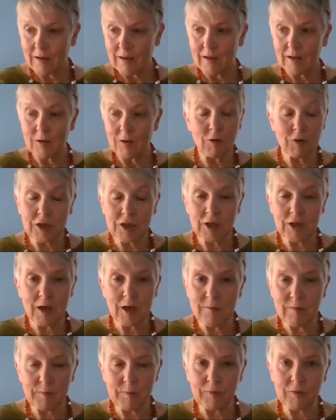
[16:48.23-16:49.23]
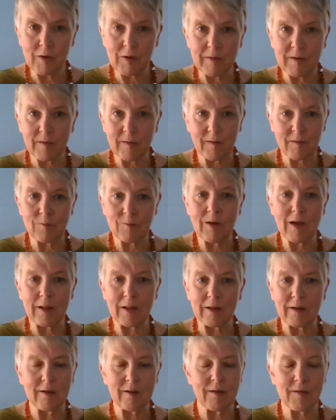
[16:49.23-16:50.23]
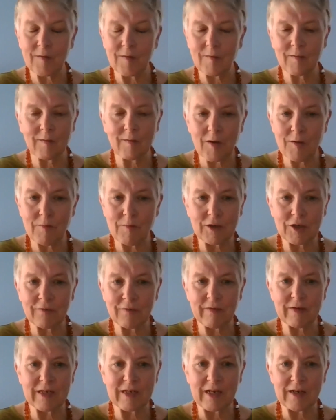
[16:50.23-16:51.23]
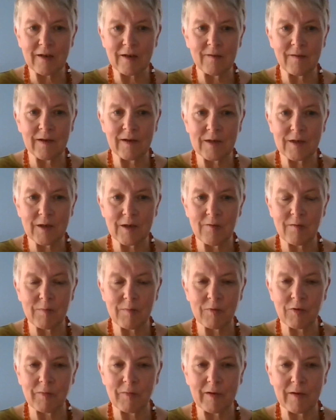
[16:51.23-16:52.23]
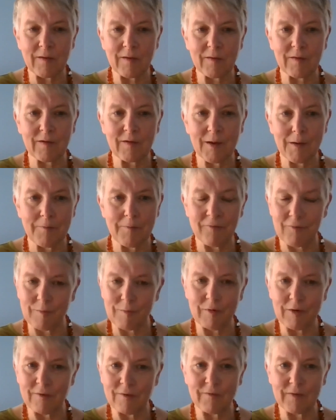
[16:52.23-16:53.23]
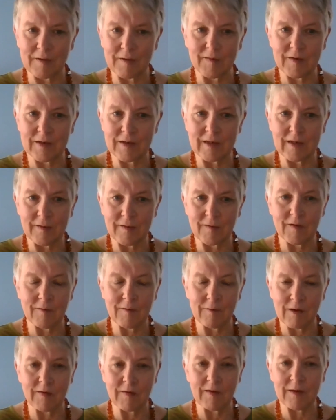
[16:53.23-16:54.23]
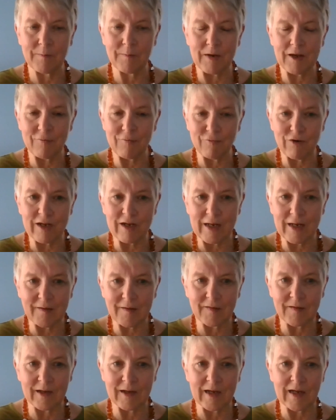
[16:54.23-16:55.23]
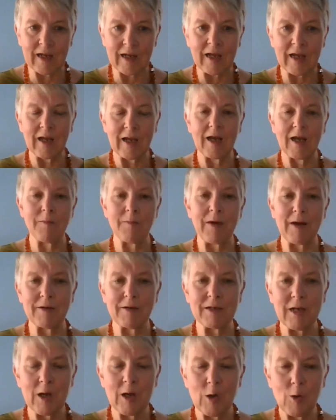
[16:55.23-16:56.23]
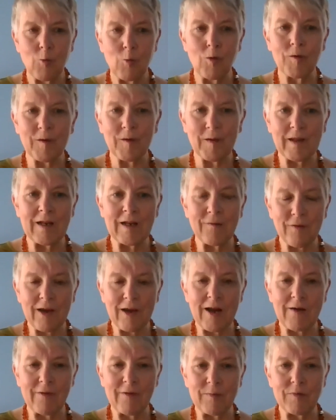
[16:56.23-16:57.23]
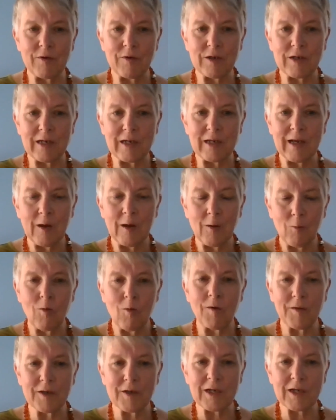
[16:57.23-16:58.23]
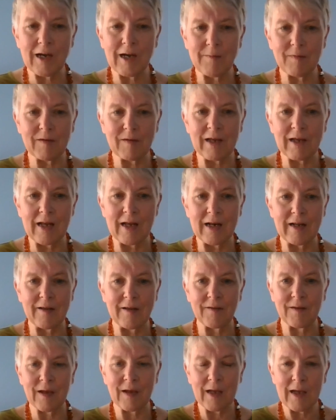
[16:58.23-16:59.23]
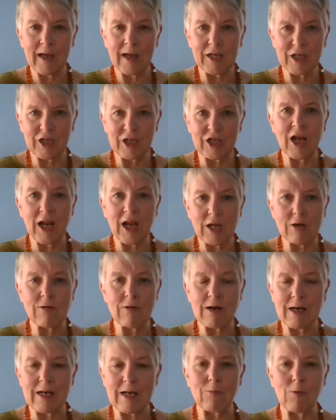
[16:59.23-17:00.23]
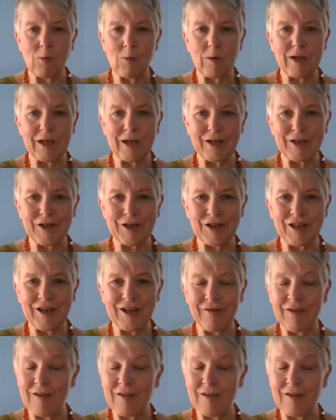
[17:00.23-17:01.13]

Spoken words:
Not to overpromise as well. There's so much of a tendency to overpromise from universities. So I think being realistic about what's in it for everybody, what the timescale is, and genuinely what we can achieve.